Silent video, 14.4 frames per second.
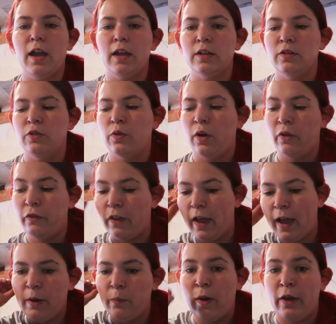I can do all of
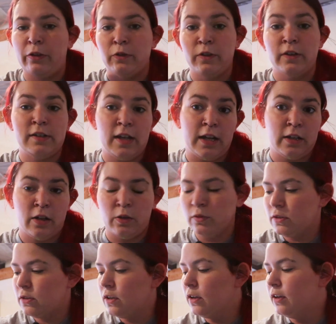that rather than take notes.